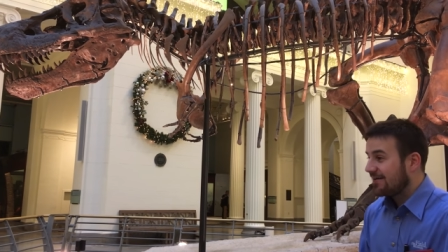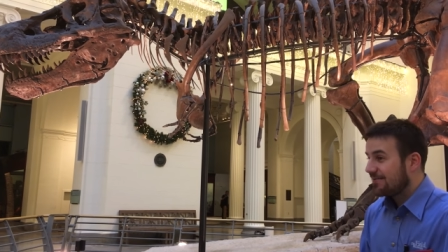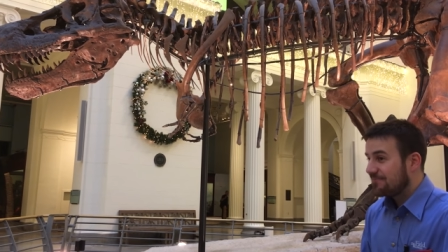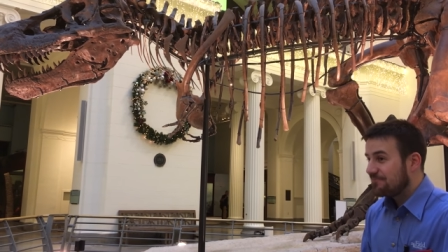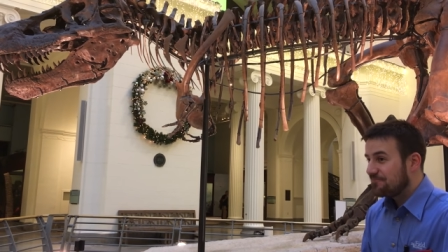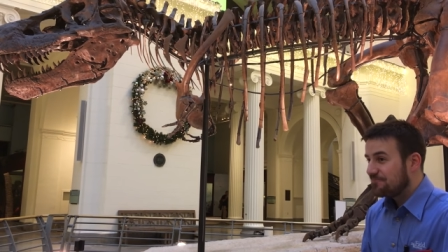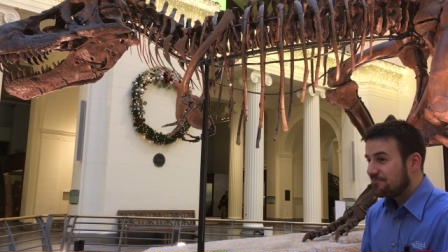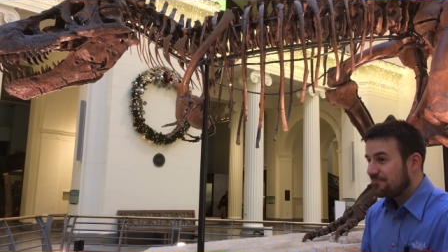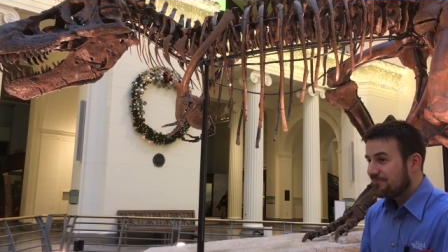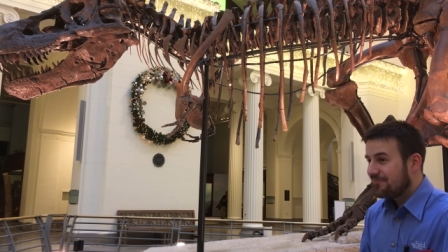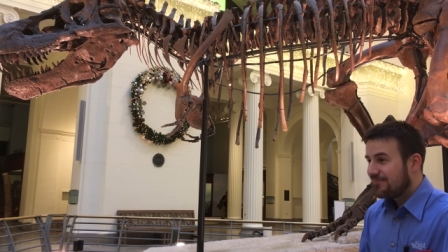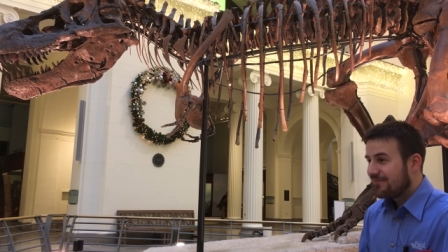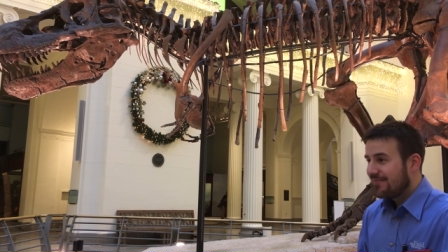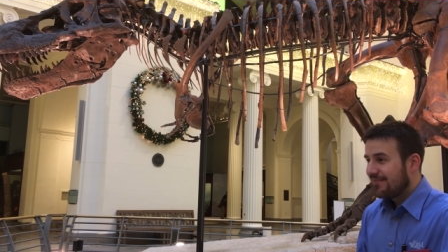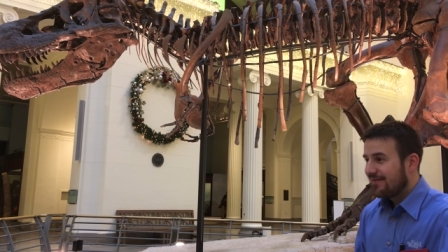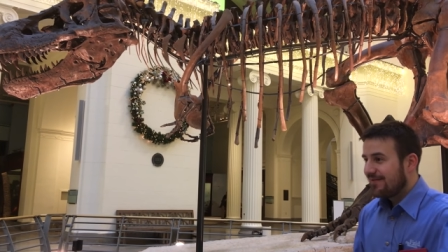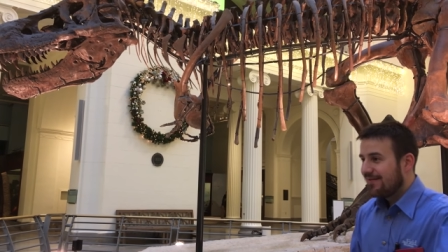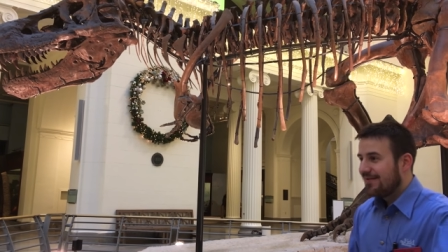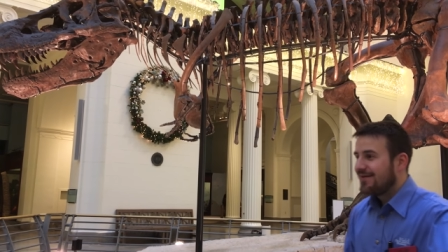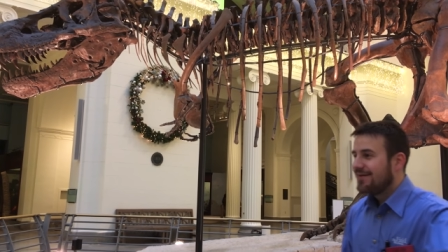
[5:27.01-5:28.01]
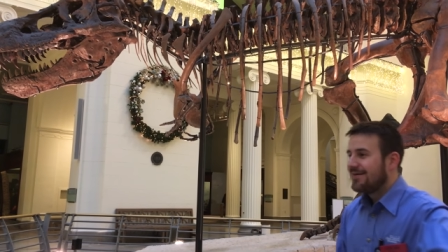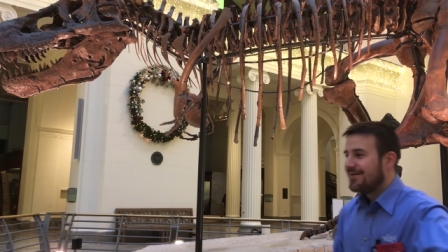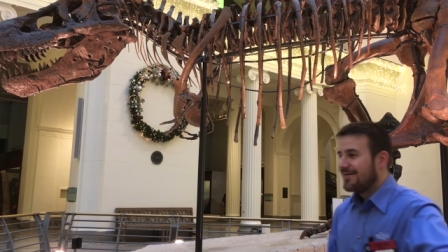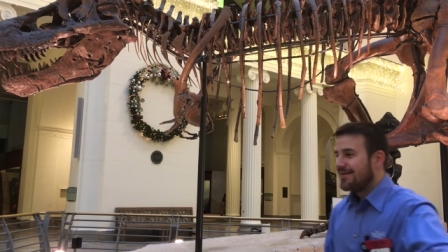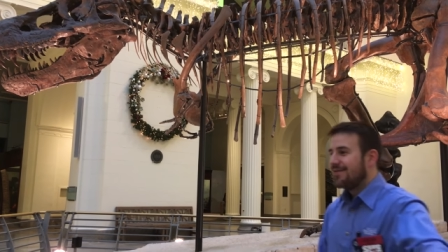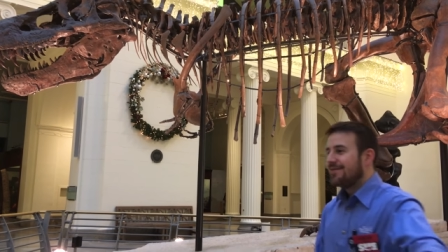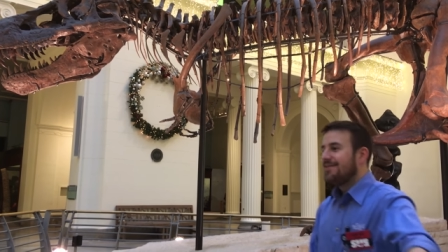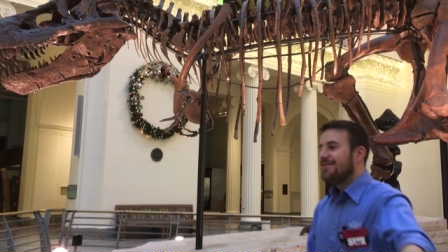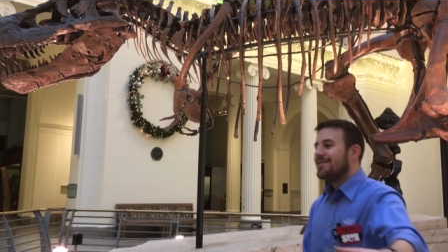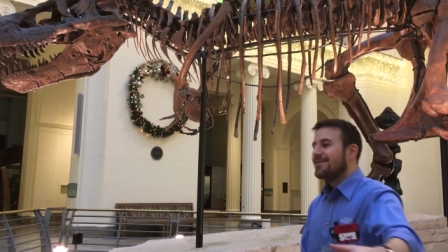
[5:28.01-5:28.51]
So you know it's the same
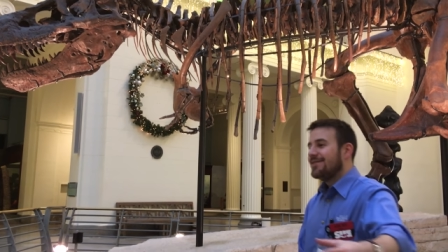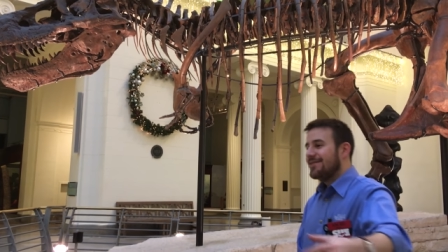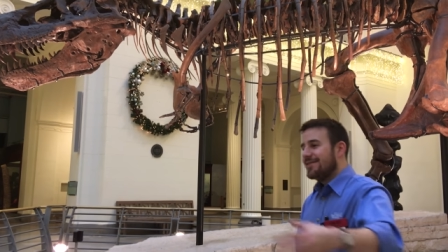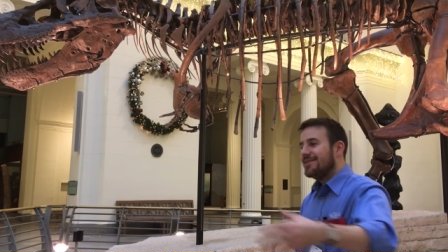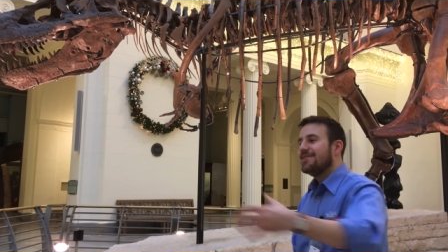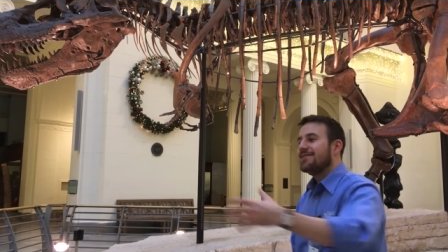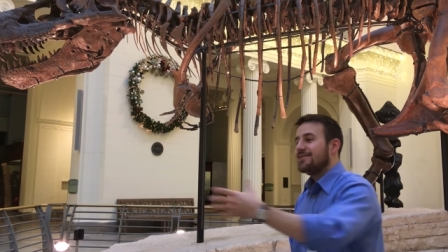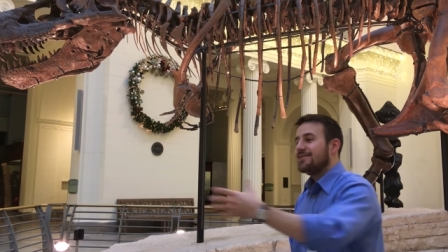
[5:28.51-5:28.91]
T.